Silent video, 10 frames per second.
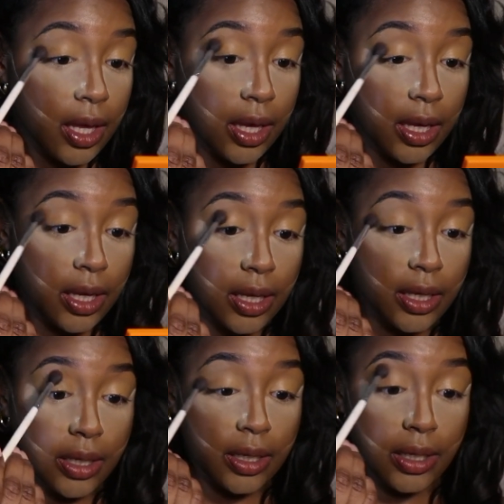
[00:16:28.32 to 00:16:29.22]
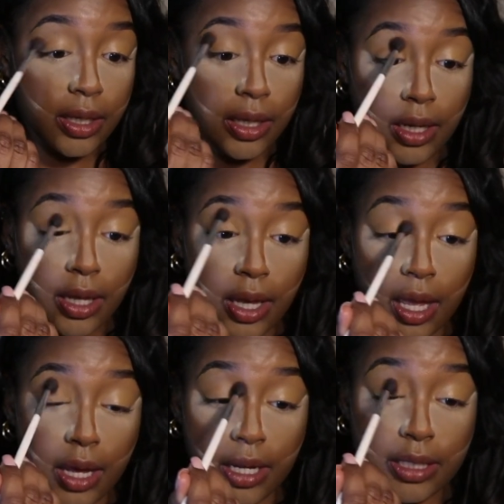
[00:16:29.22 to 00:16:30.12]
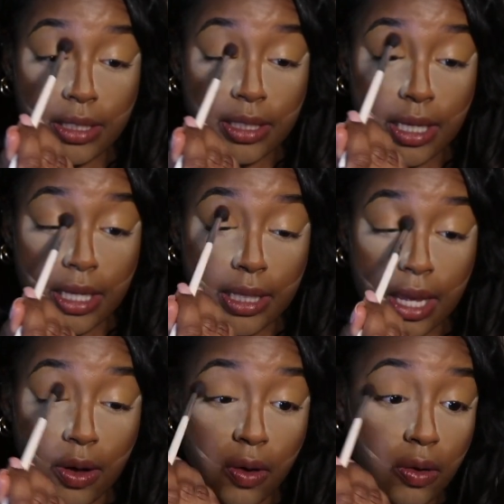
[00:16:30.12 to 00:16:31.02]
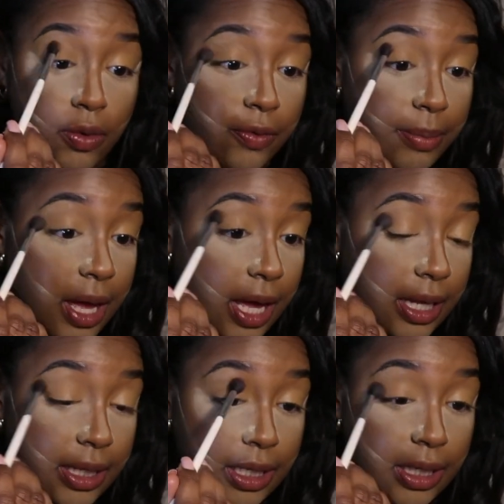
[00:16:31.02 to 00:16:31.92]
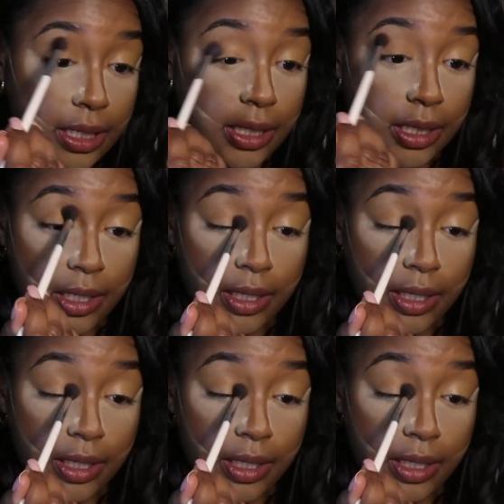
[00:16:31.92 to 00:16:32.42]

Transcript: and I kind of just take that all over my eyelid,